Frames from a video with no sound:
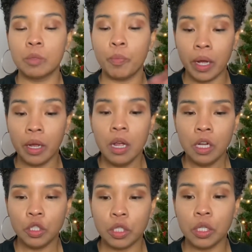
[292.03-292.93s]
But
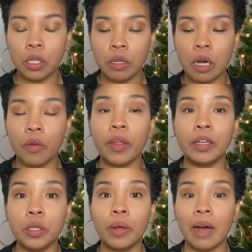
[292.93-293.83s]
just so you know, they
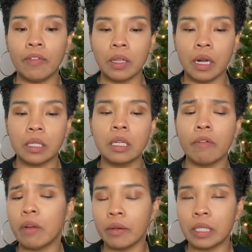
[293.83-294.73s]
do have a lot of stuff,
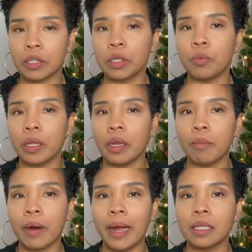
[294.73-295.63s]
and I was actually really
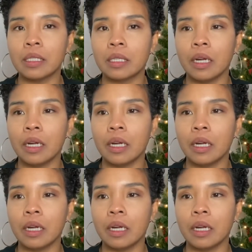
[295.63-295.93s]
impressed,